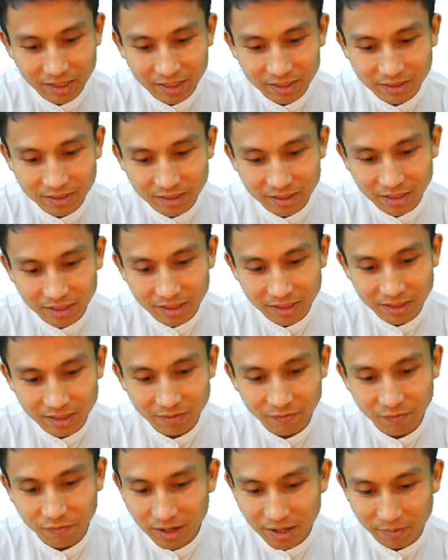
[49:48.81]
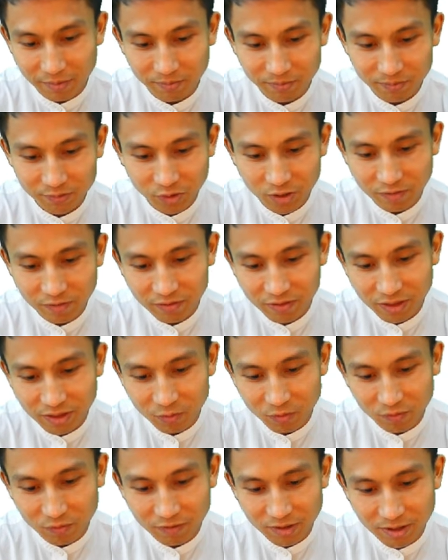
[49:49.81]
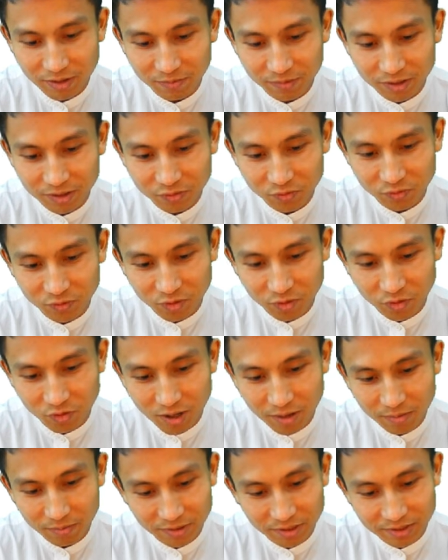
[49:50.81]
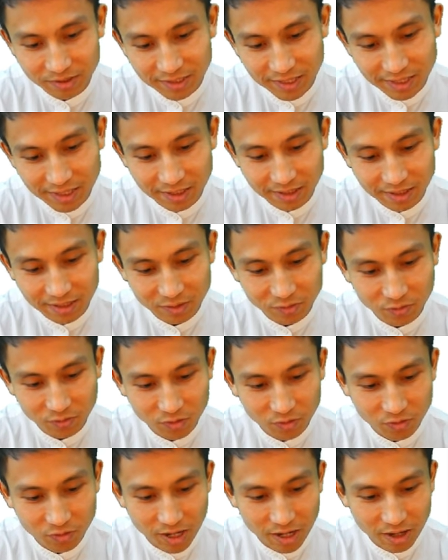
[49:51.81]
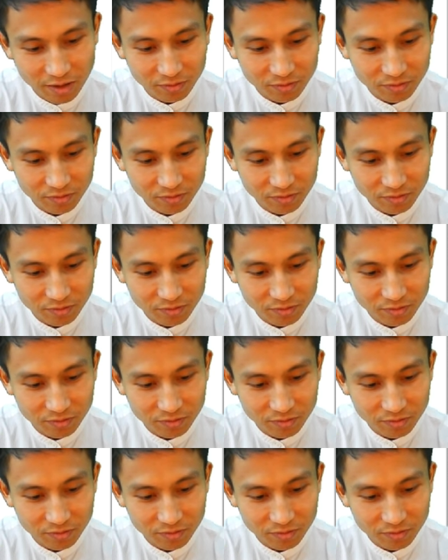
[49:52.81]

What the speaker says: It's gonna flip, so everything will flip. This will go up instead, and this will go down.